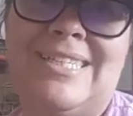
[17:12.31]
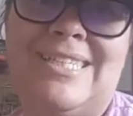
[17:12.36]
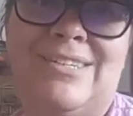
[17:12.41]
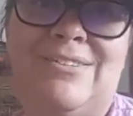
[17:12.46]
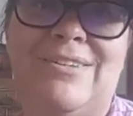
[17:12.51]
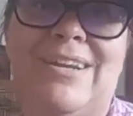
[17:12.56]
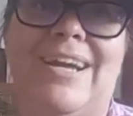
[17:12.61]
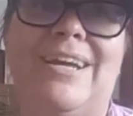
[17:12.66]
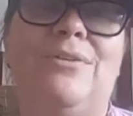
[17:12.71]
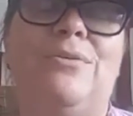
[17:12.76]

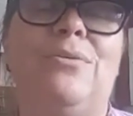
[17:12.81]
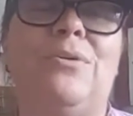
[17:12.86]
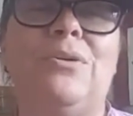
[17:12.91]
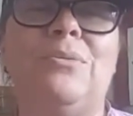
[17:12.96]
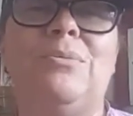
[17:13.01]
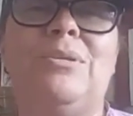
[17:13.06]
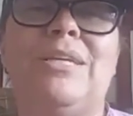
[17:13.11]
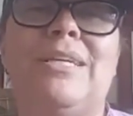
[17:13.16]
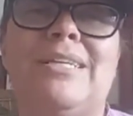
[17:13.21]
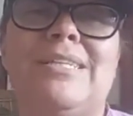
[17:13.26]
They're not
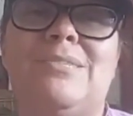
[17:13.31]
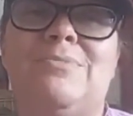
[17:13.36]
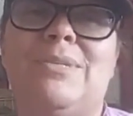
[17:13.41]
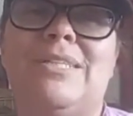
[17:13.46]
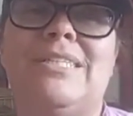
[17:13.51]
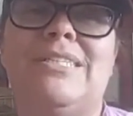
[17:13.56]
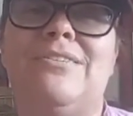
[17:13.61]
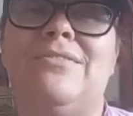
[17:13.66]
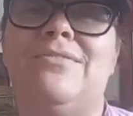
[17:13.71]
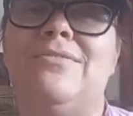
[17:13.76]
horribly
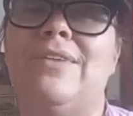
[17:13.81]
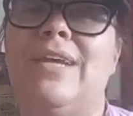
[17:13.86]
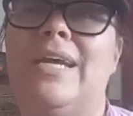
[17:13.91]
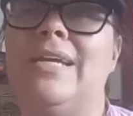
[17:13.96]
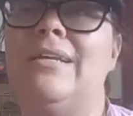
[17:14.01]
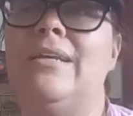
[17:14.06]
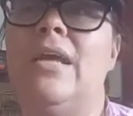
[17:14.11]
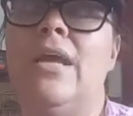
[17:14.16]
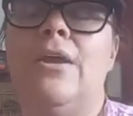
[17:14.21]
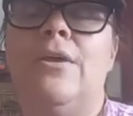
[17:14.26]
expensive,
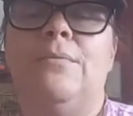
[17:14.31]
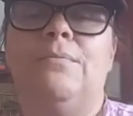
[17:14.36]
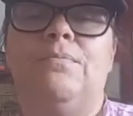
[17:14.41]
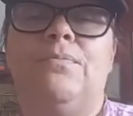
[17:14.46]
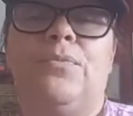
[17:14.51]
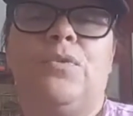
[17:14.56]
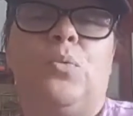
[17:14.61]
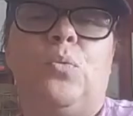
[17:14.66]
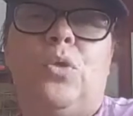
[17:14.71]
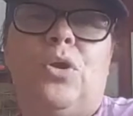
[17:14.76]
and
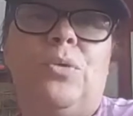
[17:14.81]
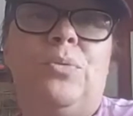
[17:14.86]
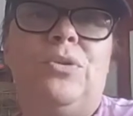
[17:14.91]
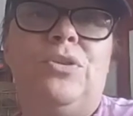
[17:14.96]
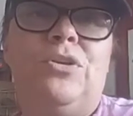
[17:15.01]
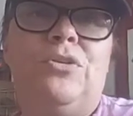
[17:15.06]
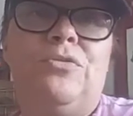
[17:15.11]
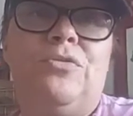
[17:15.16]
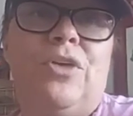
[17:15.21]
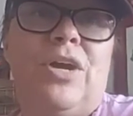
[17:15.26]
work
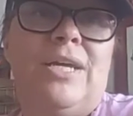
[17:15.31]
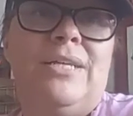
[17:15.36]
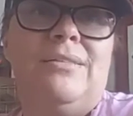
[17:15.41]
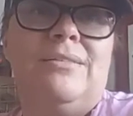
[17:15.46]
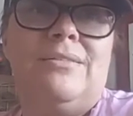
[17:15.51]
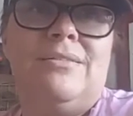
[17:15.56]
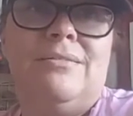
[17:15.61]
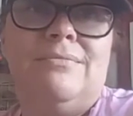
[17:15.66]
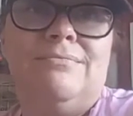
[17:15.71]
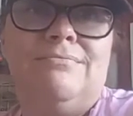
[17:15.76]
with your
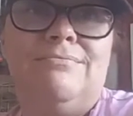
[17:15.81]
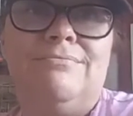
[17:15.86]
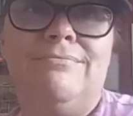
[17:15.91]
friends.